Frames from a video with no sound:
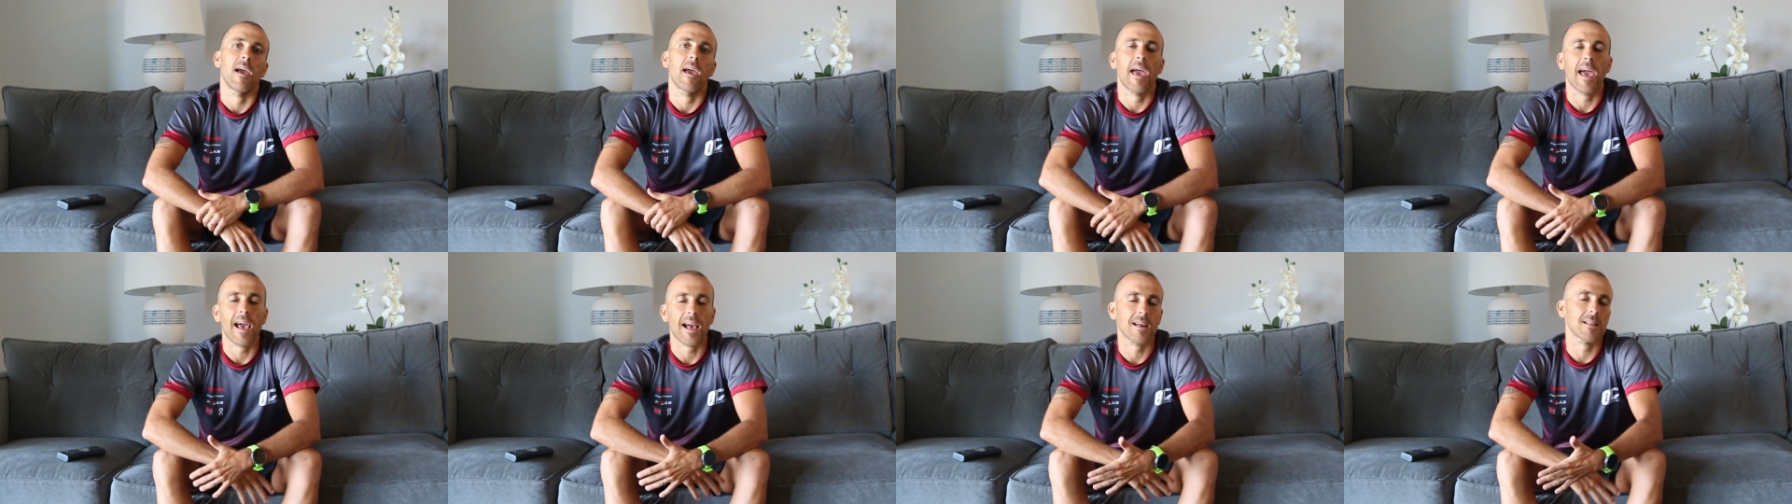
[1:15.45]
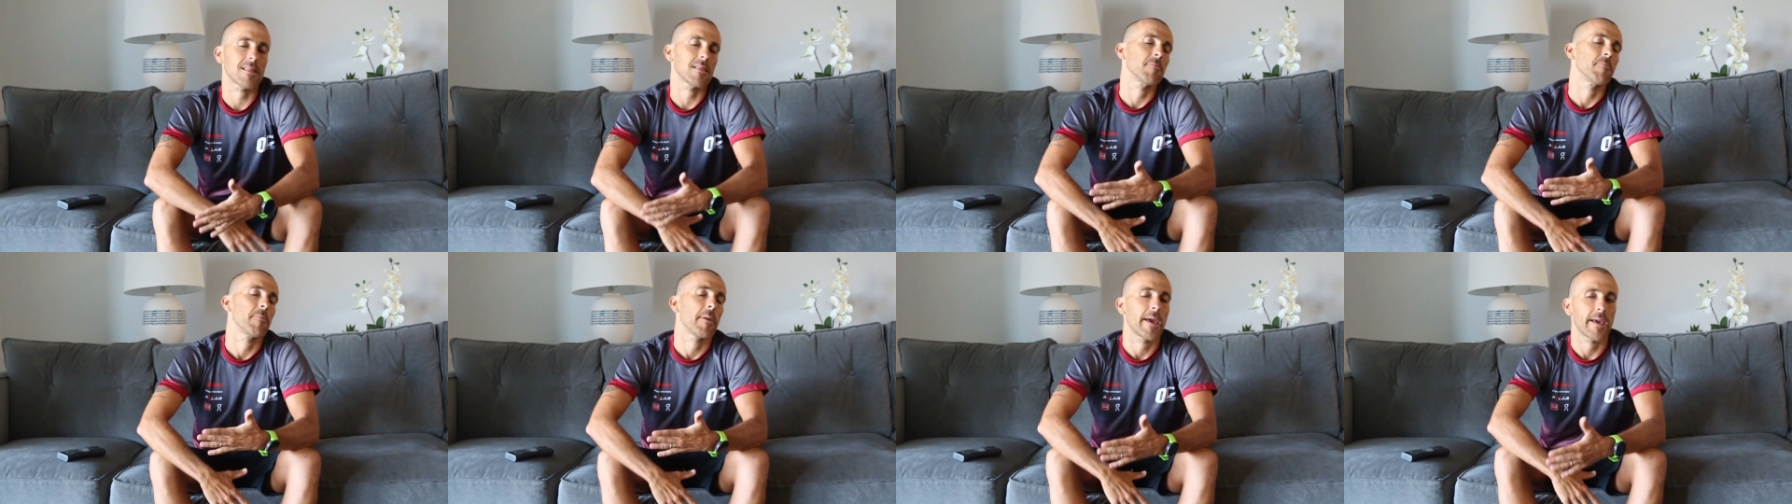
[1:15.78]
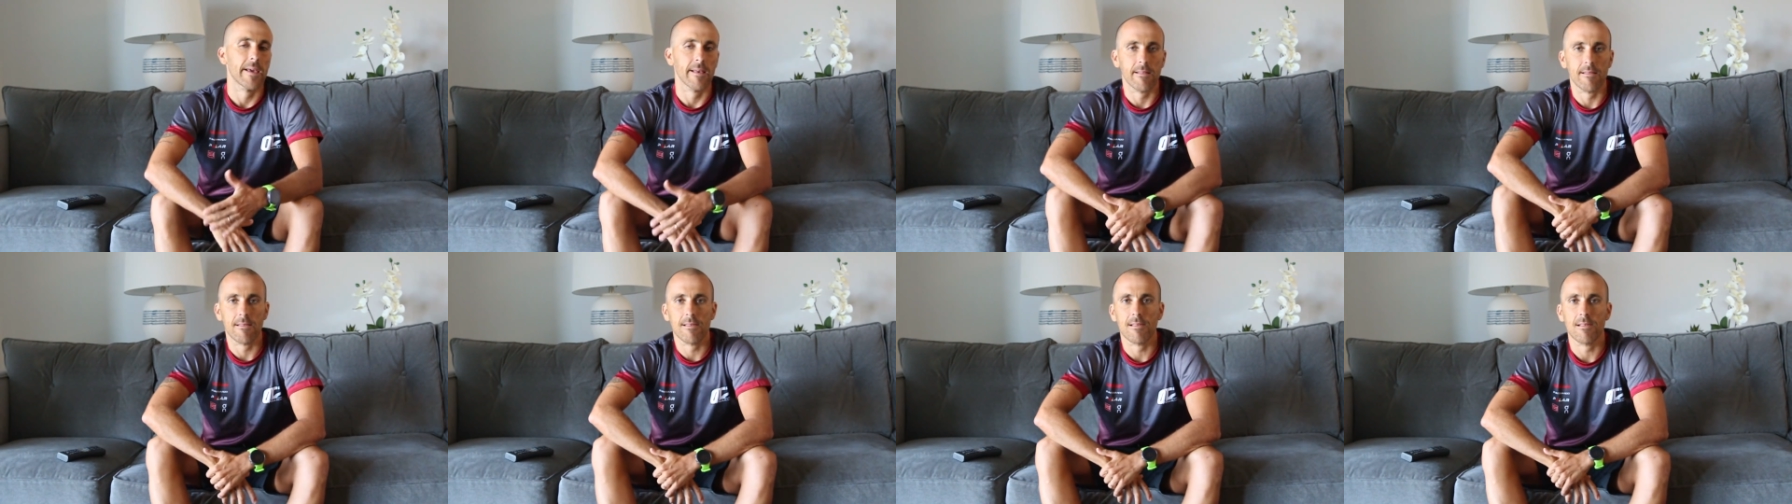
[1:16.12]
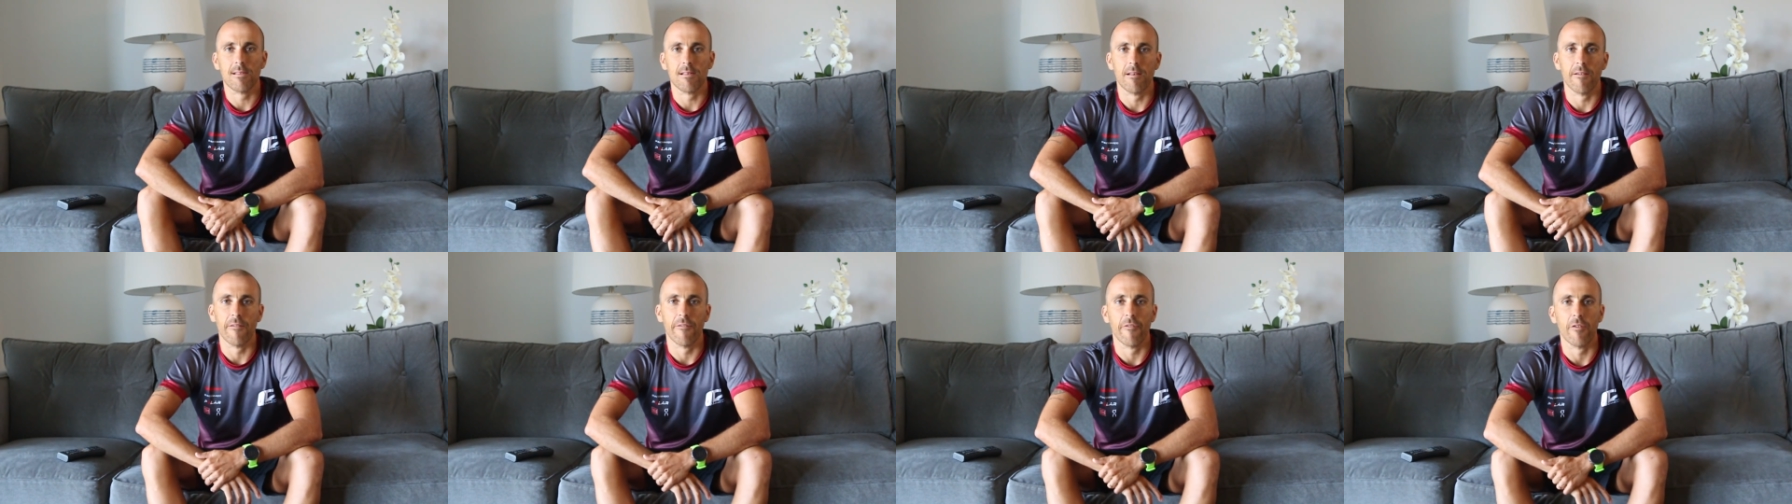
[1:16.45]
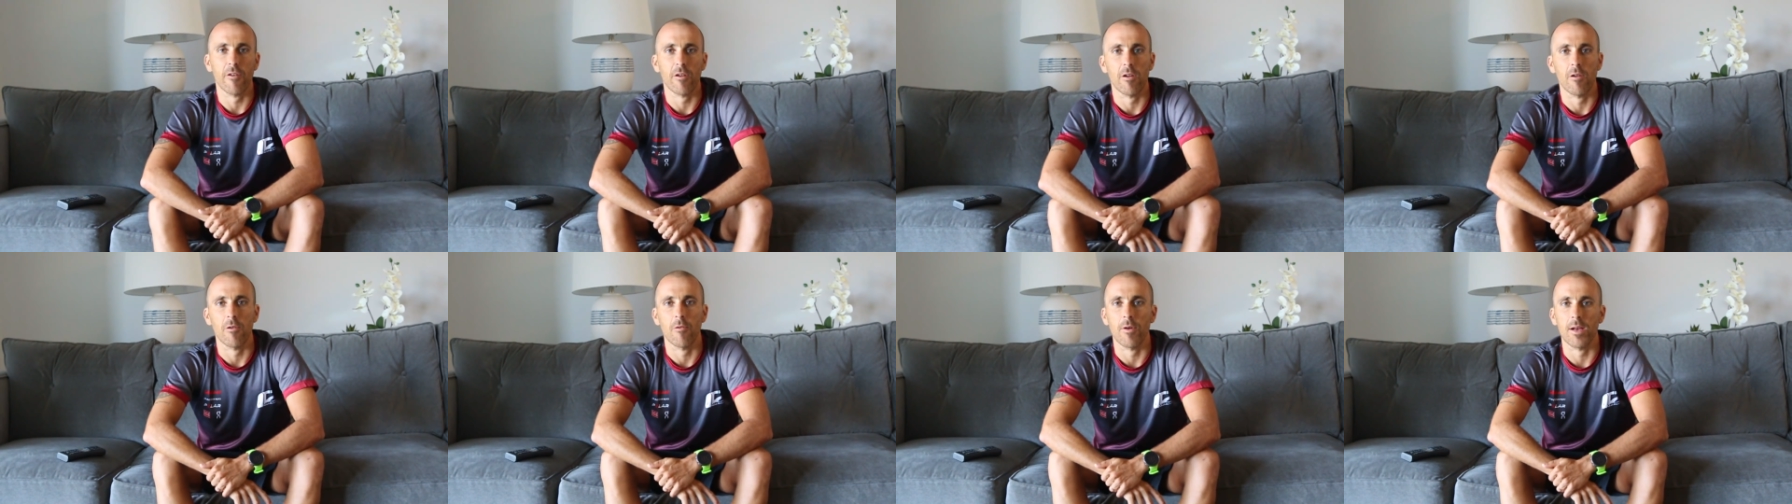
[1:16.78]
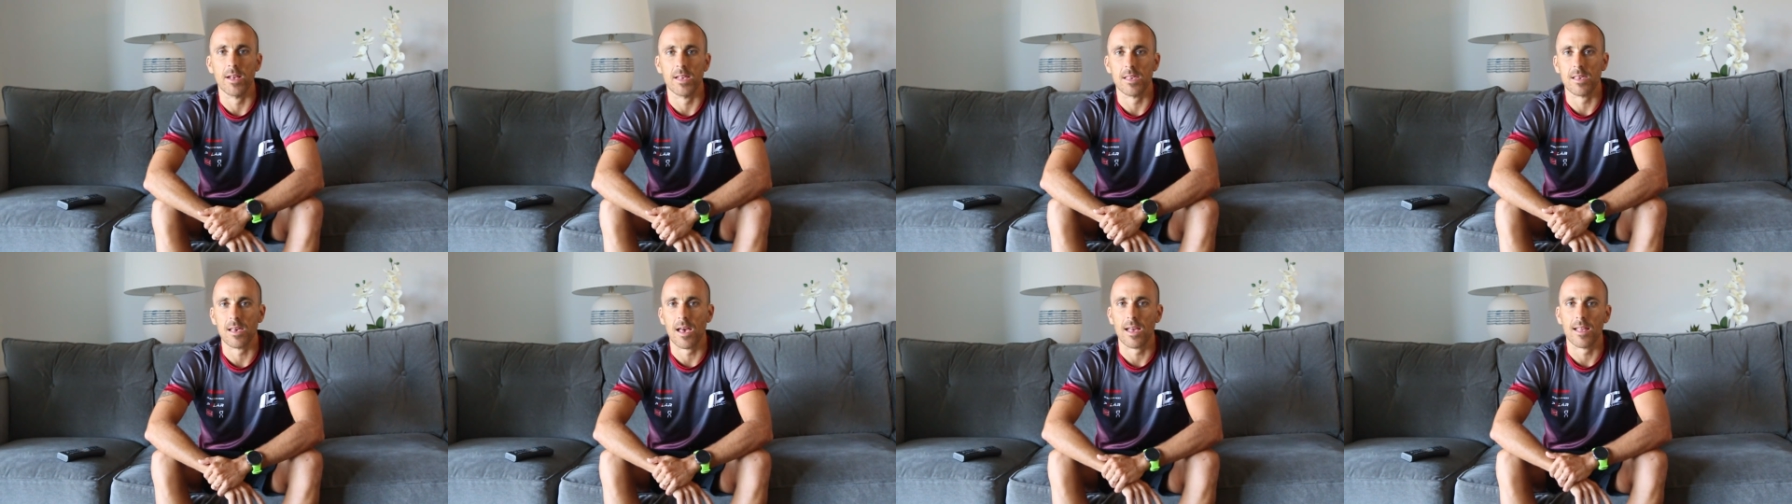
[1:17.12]
acclimate for a
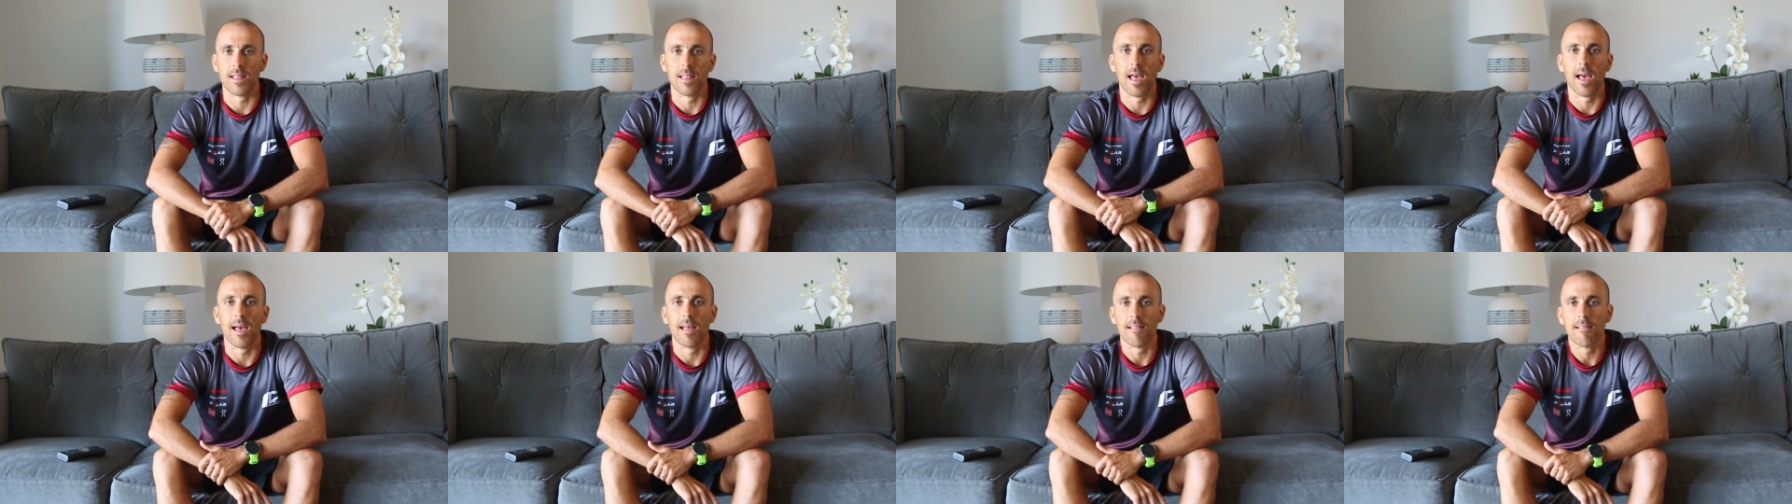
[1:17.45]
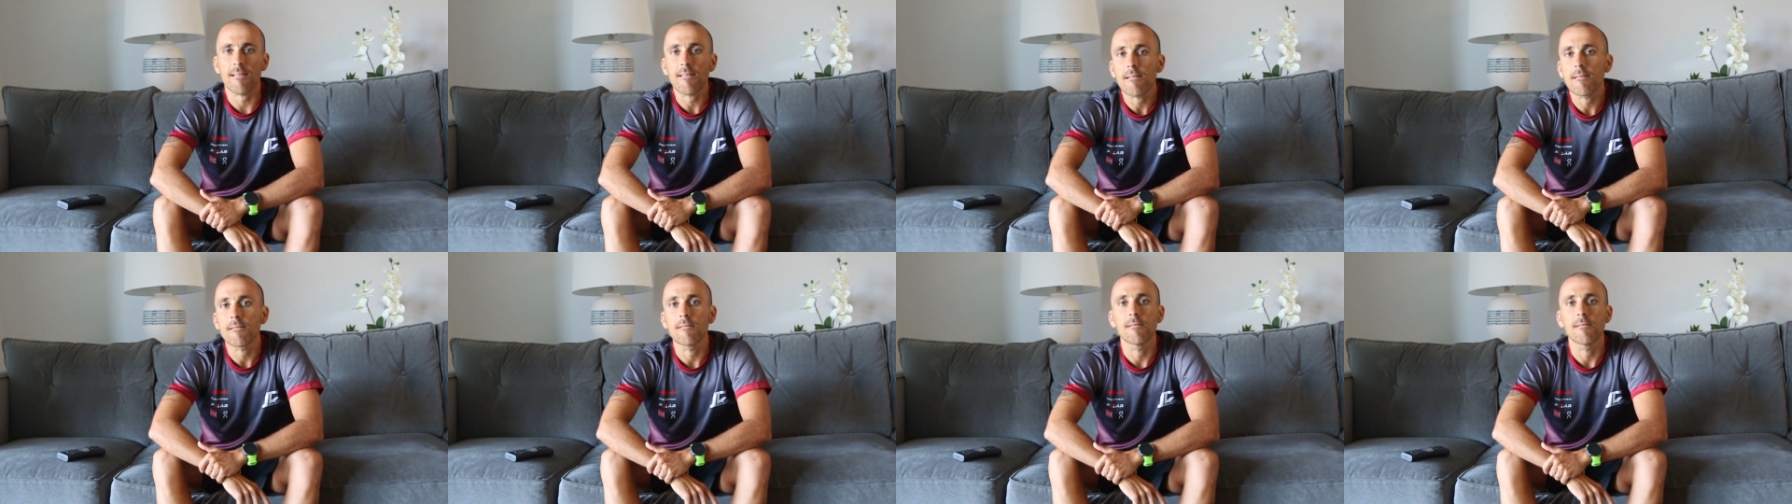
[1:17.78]
race like that.